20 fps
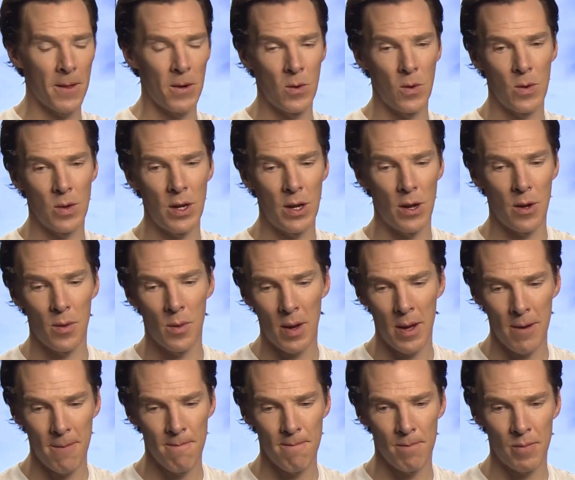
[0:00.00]
or, you know,
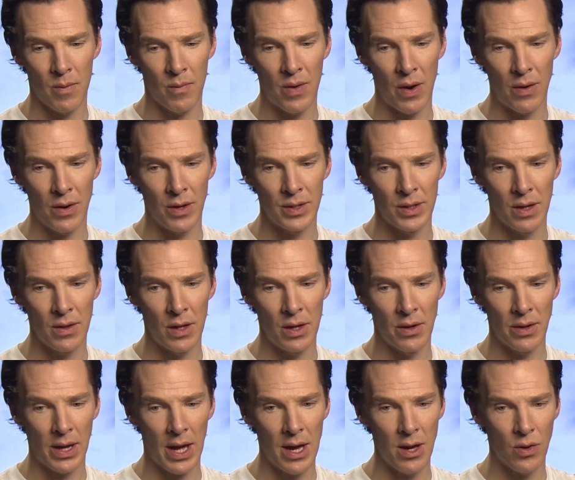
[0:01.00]
various other
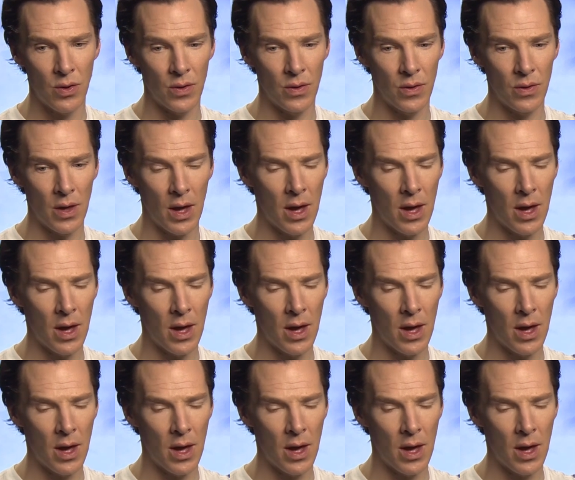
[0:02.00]
locations.